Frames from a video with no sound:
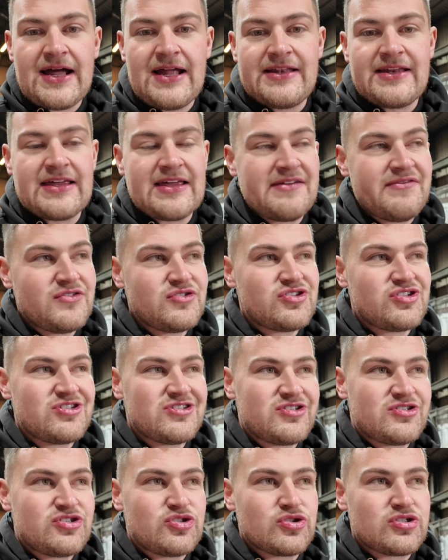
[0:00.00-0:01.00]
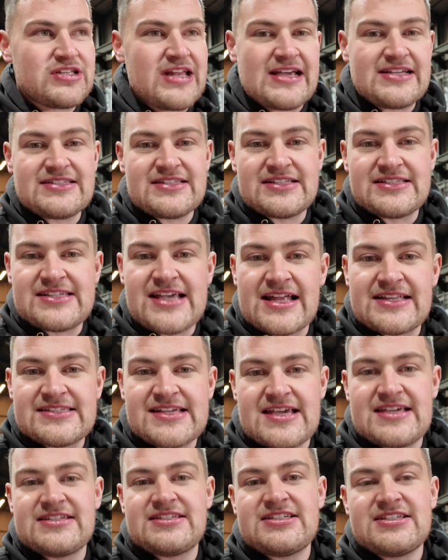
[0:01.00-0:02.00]
and they give us just less than 10
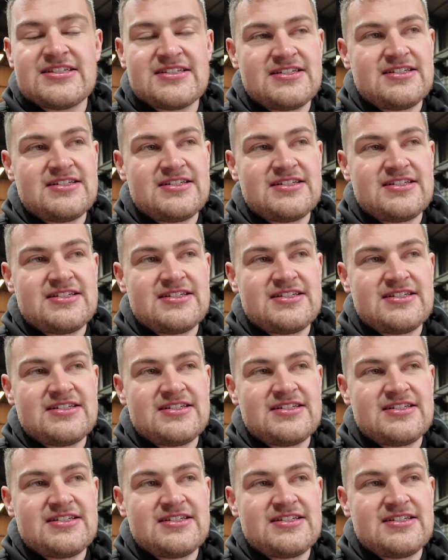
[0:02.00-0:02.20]
days